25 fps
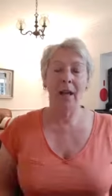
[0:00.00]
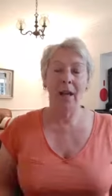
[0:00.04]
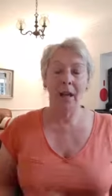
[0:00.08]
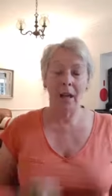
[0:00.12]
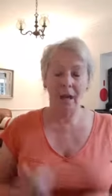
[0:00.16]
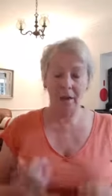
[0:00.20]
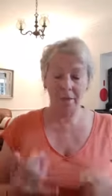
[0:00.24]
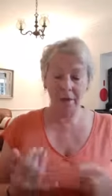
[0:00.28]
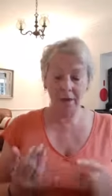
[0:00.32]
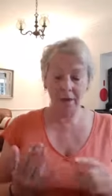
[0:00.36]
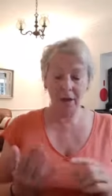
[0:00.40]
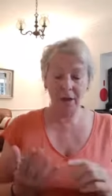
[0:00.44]

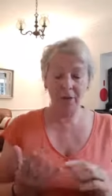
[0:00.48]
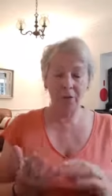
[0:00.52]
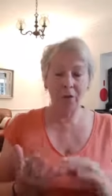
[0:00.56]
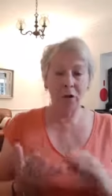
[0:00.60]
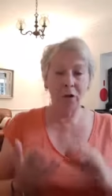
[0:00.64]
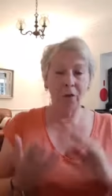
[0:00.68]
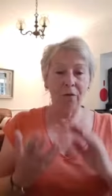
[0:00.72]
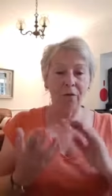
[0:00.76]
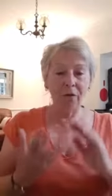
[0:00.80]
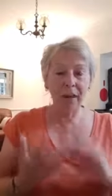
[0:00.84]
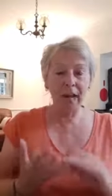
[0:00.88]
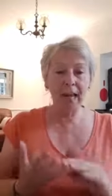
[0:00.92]
I'm going to
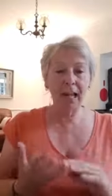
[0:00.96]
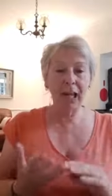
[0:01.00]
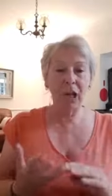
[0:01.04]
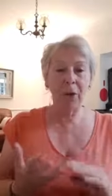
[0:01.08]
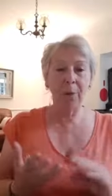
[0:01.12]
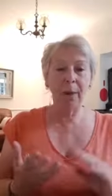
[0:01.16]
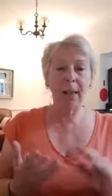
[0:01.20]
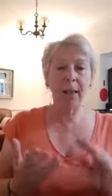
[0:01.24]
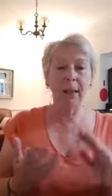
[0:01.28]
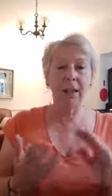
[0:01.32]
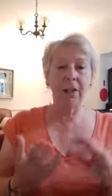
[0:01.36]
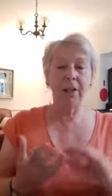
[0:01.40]
very
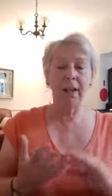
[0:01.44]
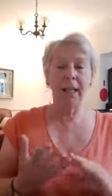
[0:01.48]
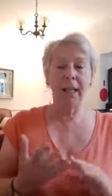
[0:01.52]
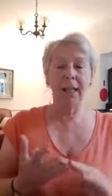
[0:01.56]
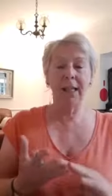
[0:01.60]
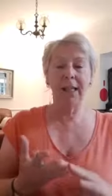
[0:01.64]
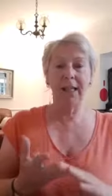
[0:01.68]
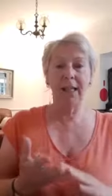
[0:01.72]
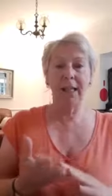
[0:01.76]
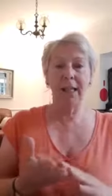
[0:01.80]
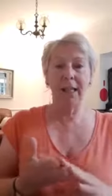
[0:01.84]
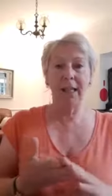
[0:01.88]
quickly
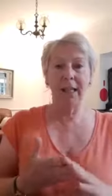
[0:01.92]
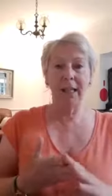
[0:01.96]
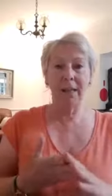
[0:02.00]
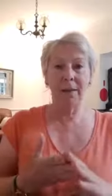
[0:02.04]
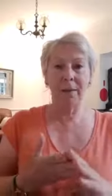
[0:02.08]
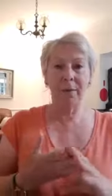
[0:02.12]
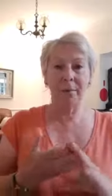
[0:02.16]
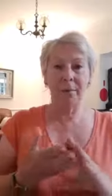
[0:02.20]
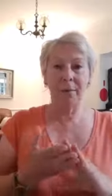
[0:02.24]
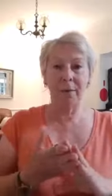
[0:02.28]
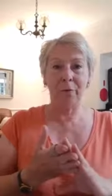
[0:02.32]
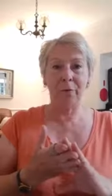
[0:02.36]

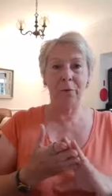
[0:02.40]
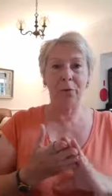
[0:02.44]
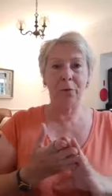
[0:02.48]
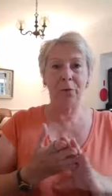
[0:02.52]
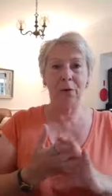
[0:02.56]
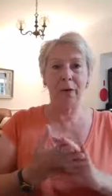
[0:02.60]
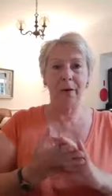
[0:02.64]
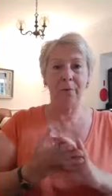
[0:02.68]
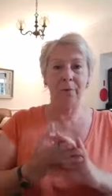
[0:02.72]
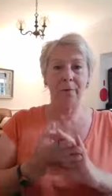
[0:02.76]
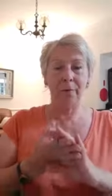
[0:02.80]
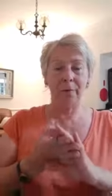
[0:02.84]
reiterate
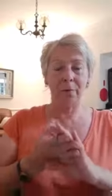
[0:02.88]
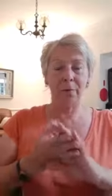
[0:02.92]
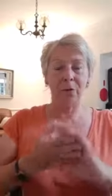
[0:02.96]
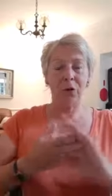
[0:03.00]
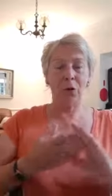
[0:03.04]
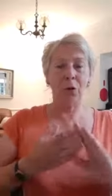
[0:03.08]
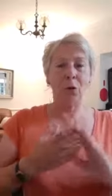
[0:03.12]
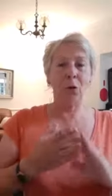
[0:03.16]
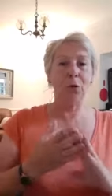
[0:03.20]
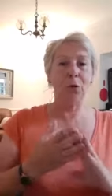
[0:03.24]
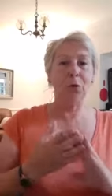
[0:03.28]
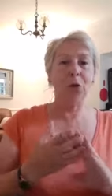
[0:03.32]
before
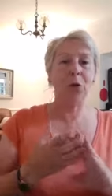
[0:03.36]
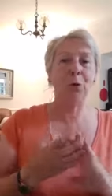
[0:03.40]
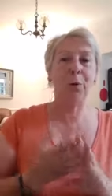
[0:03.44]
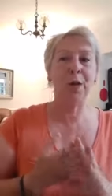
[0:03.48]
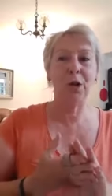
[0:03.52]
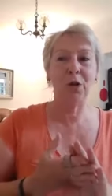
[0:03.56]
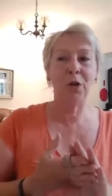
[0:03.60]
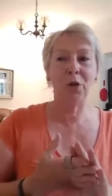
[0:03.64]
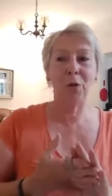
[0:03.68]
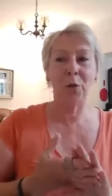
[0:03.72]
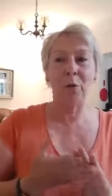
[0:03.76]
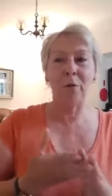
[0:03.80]
you all
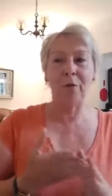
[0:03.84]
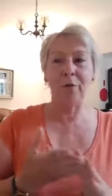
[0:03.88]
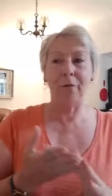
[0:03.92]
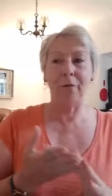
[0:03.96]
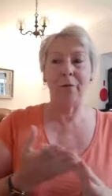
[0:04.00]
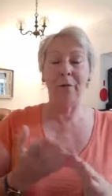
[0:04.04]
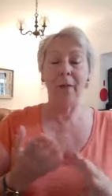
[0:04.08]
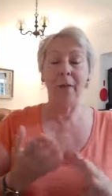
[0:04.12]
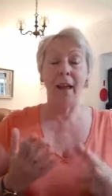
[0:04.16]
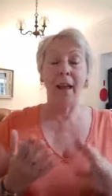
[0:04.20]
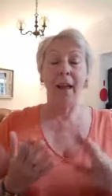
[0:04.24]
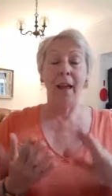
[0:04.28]
switch off.
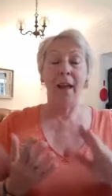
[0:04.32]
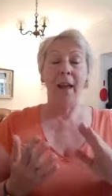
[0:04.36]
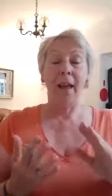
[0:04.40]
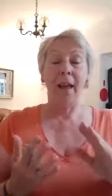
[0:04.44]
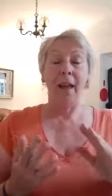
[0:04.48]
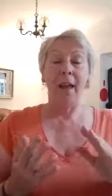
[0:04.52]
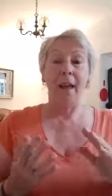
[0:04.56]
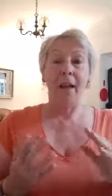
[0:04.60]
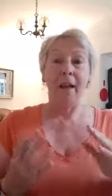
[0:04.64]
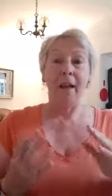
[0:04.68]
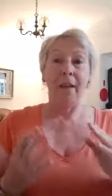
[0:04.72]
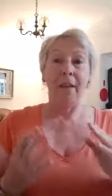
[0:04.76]

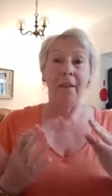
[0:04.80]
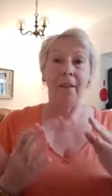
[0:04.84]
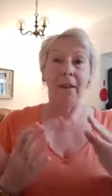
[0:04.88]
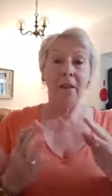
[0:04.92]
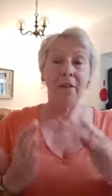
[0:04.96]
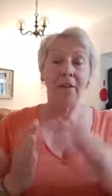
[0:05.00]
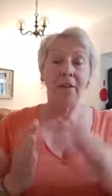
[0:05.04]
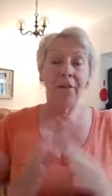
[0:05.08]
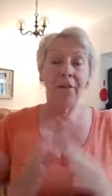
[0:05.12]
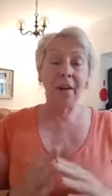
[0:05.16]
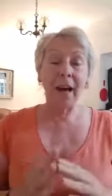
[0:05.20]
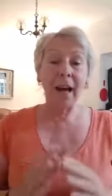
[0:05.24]
There's
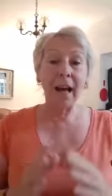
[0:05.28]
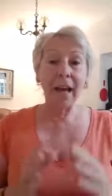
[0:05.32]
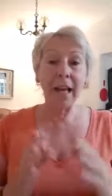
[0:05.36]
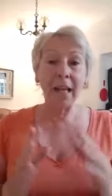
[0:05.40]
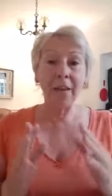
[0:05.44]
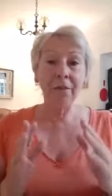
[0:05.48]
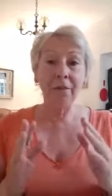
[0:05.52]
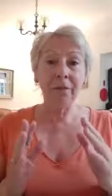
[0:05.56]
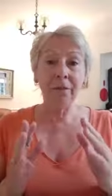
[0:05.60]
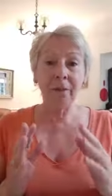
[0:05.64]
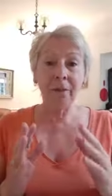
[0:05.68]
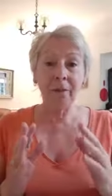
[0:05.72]

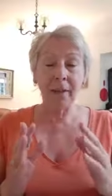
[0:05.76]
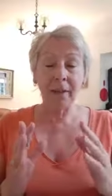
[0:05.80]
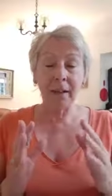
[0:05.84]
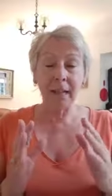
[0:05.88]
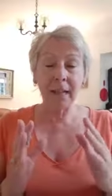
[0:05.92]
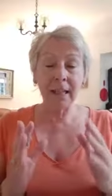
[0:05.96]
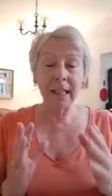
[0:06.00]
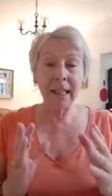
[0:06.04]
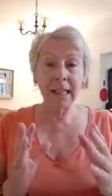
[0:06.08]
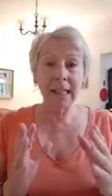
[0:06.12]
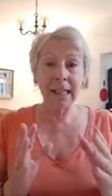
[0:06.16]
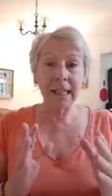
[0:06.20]
five,
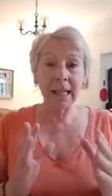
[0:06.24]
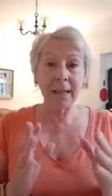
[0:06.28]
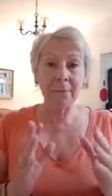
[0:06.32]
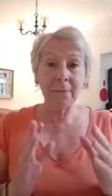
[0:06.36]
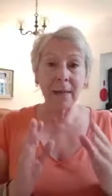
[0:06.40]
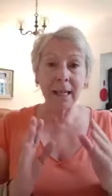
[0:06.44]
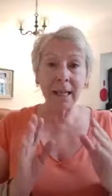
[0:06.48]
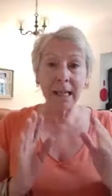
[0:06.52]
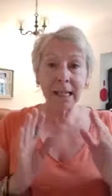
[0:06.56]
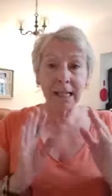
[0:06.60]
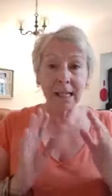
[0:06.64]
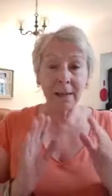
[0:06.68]
let's say,
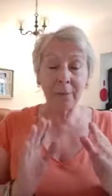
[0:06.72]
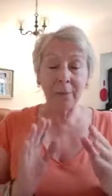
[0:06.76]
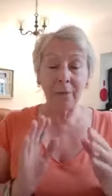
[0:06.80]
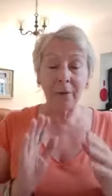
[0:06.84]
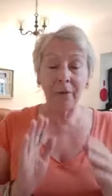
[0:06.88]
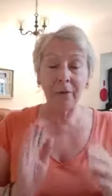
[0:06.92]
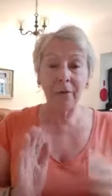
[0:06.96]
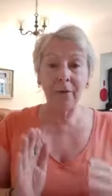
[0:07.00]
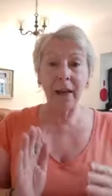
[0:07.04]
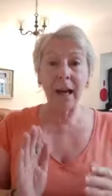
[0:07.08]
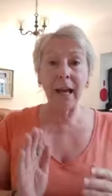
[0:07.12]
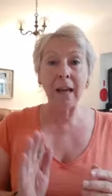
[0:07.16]
make it simple,
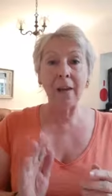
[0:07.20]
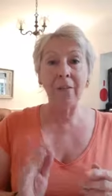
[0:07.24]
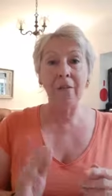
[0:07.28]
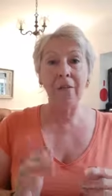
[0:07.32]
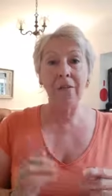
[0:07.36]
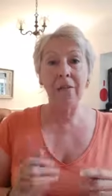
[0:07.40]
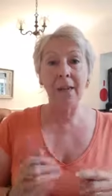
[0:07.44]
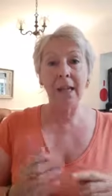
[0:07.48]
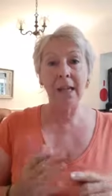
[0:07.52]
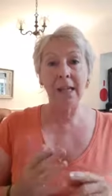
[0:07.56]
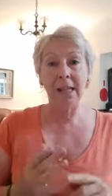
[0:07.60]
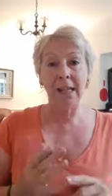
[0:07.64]
five
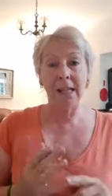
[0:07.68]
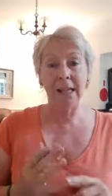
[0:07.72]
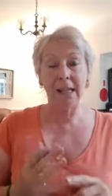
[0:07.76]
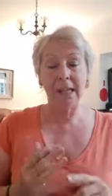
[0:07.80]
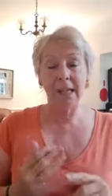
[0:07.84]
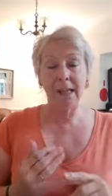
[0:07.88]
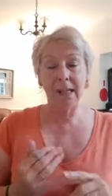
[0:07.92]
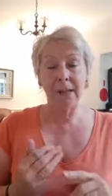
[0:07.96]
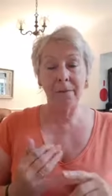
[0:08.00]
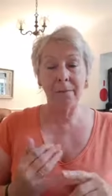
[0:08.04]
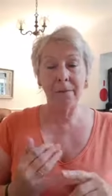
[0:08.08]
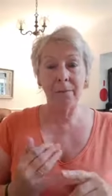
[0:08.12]

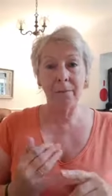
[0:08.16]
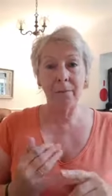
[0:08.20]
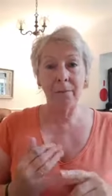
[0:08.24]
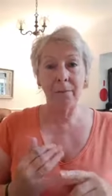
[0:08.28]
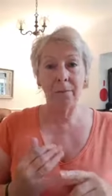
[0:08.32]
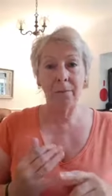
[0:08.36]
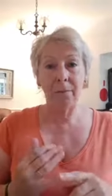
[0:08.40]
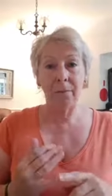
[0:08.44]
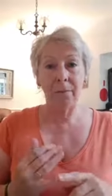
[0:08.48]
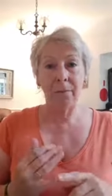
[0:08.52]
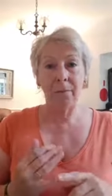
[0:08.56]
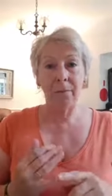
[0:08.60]
phases.
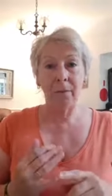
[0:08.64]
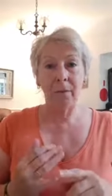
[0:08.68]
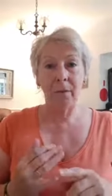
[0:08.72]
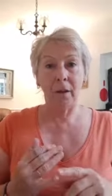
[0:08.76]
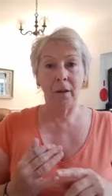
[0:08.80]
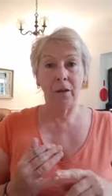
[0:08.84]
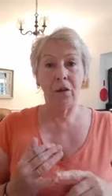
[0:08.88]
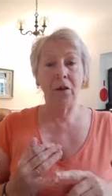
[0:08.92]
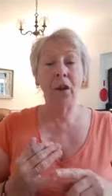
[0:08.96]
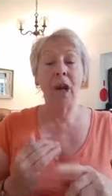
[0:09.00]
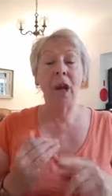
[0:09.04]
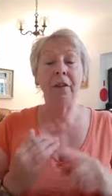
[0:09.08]

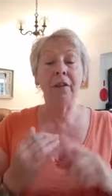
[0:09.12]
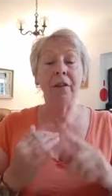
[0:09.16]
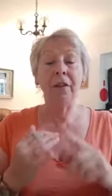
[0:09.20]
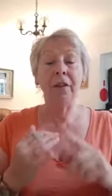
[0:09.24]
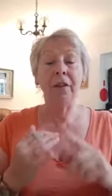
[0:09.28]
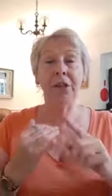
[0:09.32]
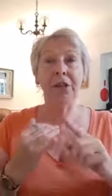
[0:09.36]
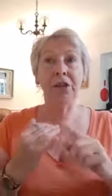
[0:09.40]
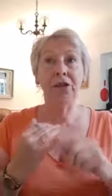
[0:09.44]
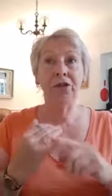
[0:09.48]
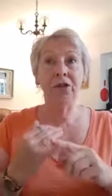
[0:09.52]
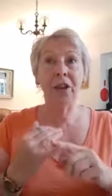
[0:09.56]
You have a
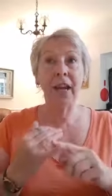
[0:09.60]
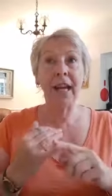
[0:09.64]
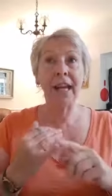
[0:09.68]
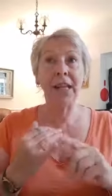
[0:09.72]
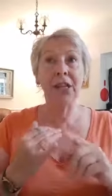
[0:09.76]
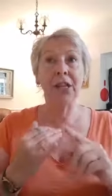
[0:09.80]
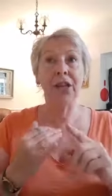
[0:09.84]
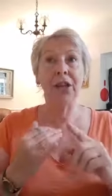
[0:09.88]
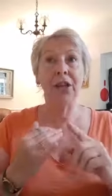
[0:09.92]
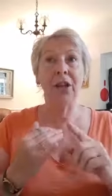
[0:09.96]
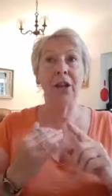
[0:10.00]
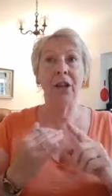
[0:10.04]

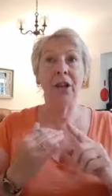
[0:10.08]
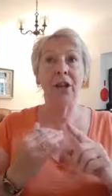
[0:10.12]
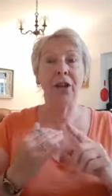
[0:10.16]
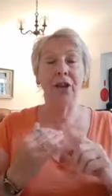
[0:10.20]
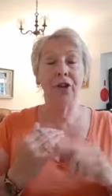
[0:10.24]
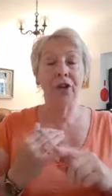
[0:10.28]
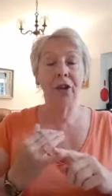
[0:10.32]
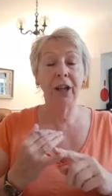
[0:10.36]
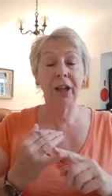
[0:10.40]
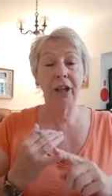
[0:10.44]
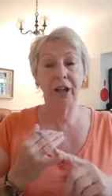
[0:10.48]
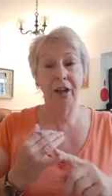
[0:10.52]
stress
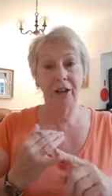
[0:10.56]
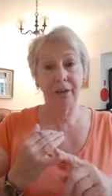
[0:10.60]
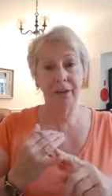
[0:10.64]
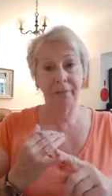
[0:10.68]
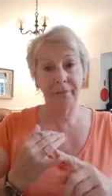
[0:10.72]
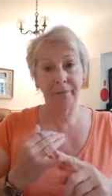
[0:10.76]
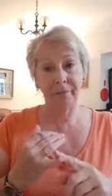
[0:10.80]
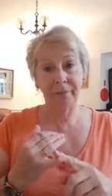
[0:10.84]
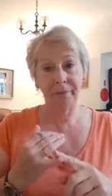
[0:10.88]
trigger.